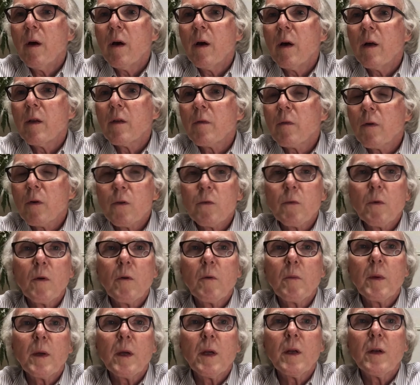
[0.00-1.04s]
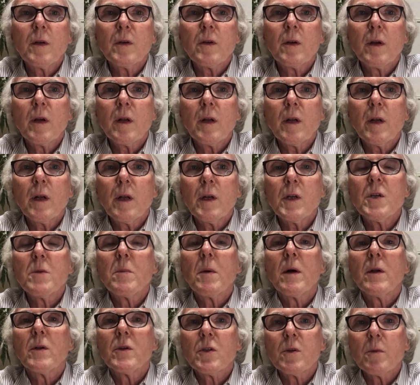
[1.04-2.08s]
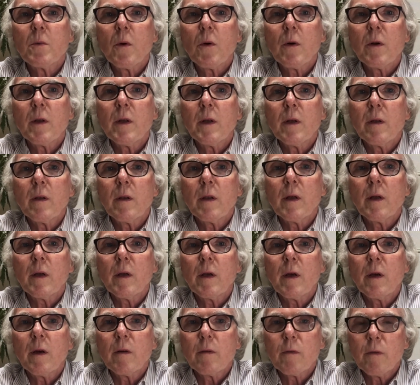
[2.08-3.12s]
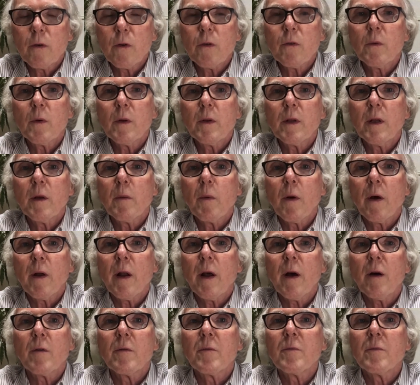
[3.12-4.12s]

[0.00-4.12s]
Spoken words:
And the first one will be Kirin Ichiban Shibori, the first one they brought out.